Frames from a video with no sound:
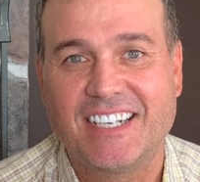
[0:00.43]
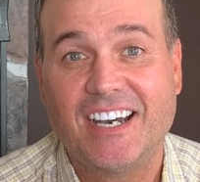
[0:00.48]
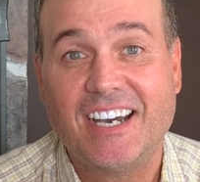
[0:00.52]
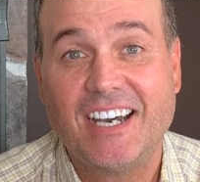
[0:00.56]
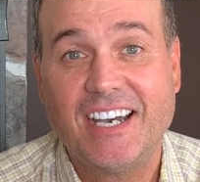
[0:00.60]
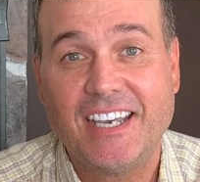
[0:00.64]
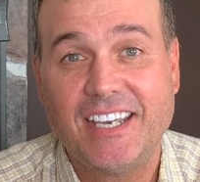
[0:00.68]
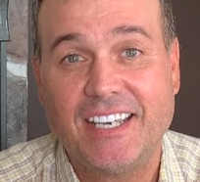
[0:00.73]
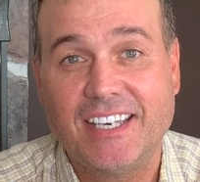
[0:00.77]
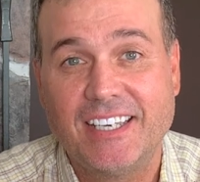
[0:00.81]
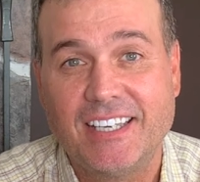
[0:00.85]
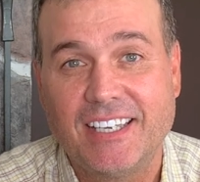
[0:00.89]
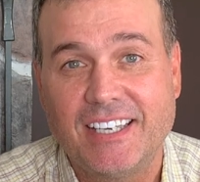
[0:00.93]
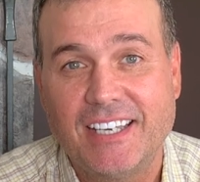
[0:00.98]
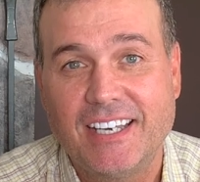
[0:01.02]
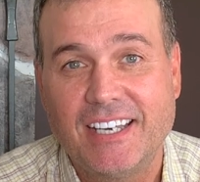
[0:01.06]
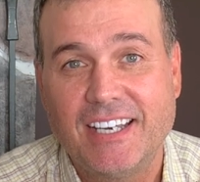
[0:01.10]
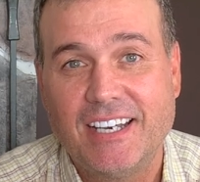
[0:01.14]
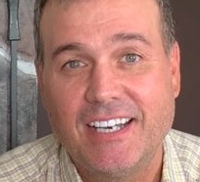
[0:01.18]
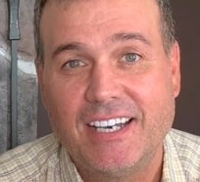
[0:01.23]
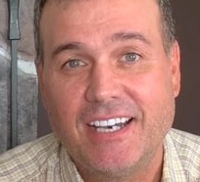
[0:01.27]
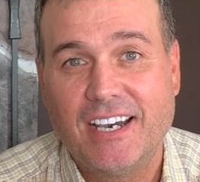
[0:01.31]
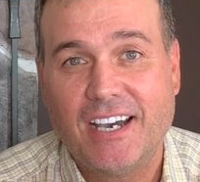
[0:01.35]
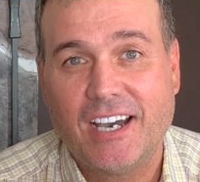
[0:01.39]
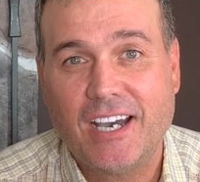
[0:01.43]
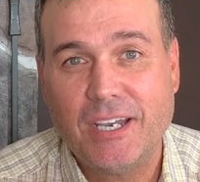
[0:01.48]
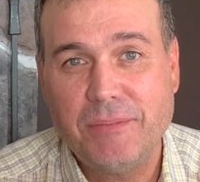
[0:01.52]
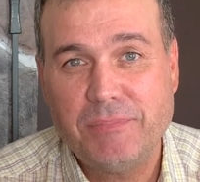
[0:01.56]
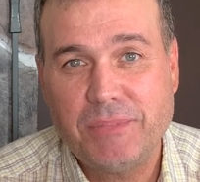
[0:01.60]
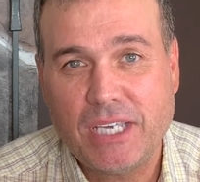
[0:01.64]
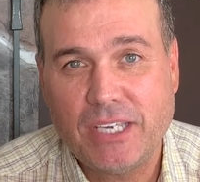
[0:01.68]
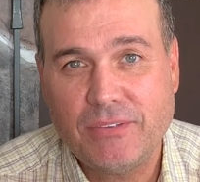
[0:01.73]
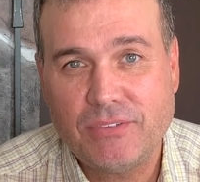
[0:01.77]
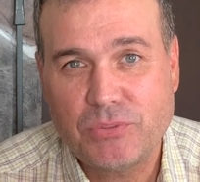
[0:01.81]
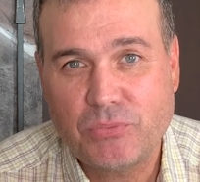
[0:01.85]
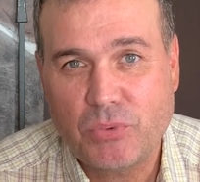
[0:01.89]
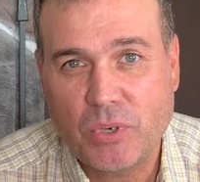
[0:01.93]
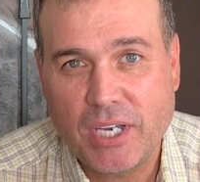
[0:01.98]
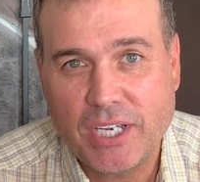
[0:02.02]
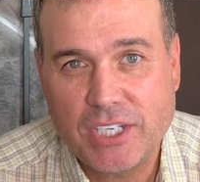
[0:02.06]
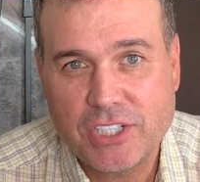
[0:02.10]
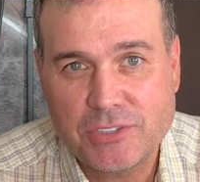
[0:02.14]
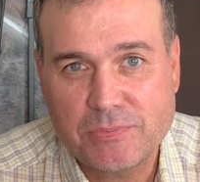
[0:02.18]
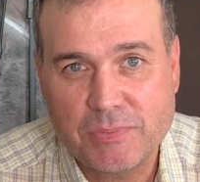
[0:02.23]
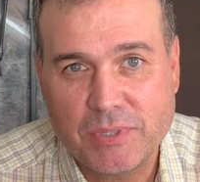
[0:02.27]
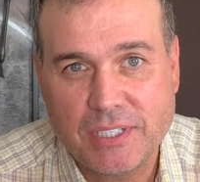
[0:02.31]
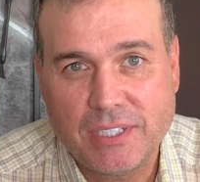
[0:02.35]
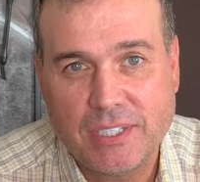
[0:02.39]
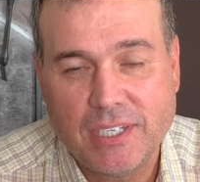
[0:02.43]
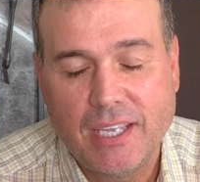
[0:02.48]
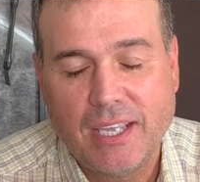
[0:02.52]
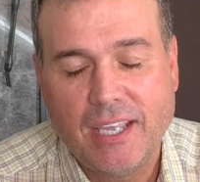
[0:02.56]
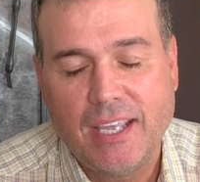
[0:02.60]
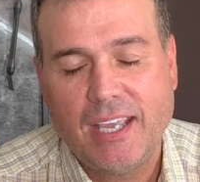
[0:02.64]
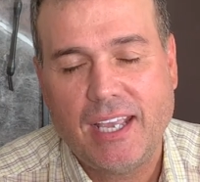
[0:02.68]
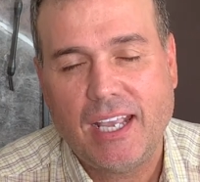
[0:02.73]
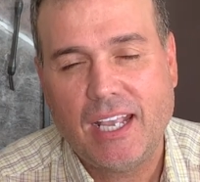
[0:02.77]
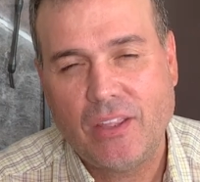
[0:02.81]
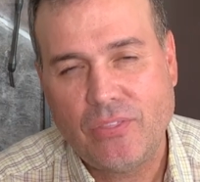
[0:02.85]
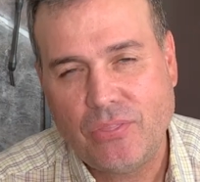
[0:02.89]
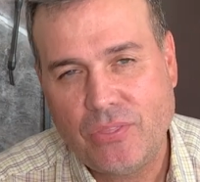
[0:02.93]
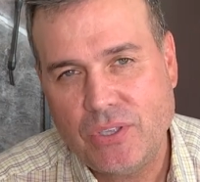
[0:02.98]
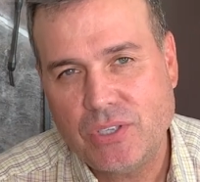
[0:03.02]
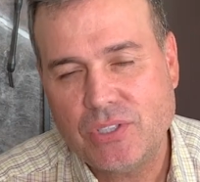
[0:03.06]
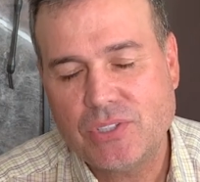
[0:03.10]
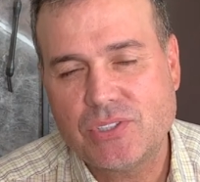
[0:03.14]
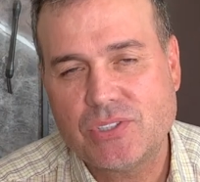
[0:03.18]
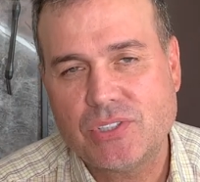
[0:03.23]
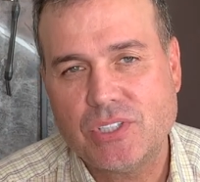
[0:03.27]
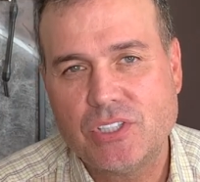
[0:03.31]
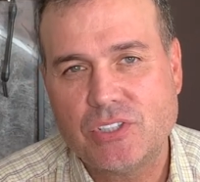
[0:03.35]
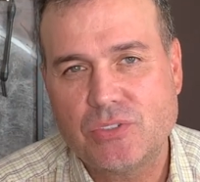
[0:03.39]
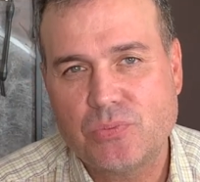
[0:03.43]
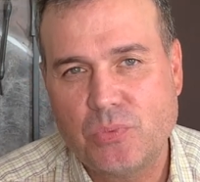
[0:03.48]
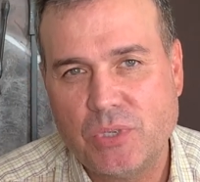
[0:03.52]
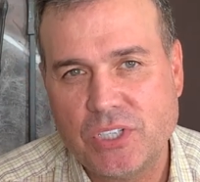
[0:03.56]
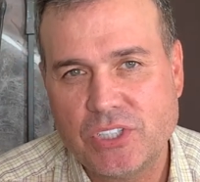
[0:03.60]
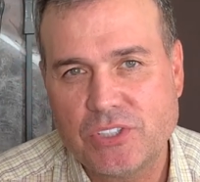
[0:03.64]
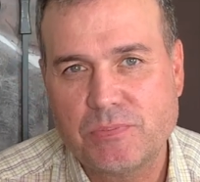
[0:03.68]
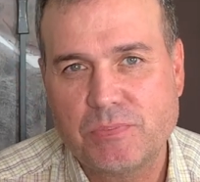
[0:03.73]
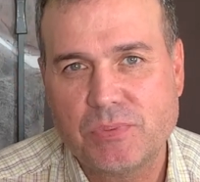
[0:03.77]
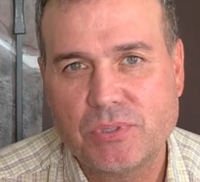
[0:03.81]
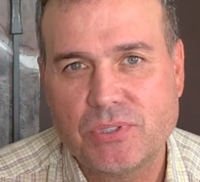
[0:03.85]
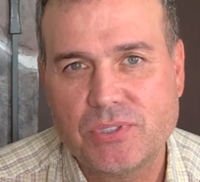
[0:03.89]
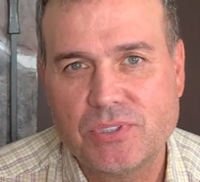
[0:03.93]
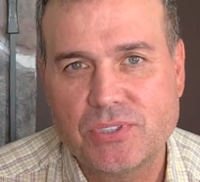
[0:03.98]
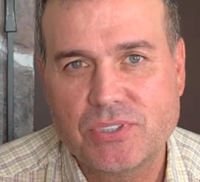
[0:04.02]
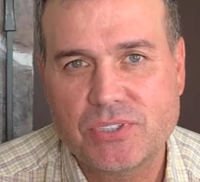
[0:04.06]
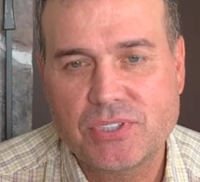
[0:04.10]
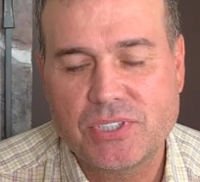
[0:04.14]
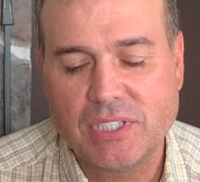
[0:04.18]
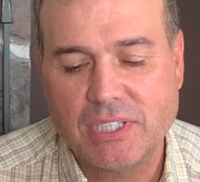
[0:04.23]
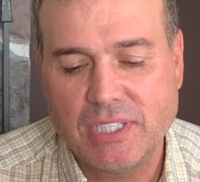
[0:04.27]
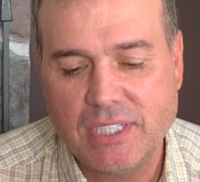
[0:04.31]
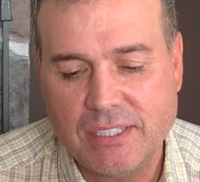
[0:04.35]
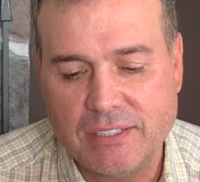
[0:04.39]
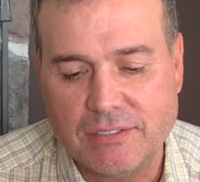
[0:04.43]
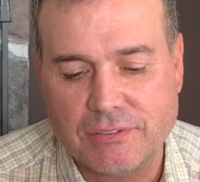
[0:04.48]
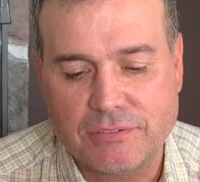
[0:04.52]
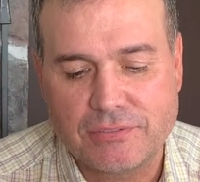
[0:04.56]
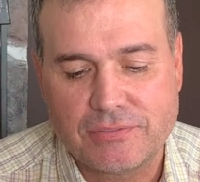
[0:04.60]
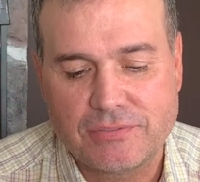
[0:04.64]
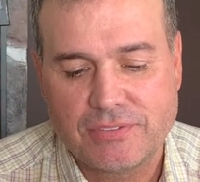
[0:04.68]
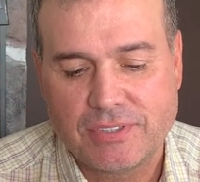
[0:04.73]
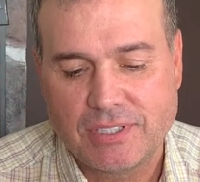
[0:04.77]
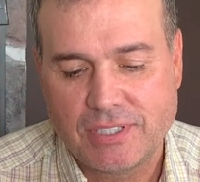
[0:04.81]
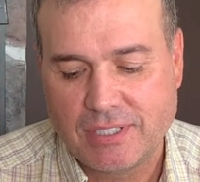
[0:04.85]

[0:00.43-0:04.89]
Hi, I'm David Wiseman, and this is Whispers to Live.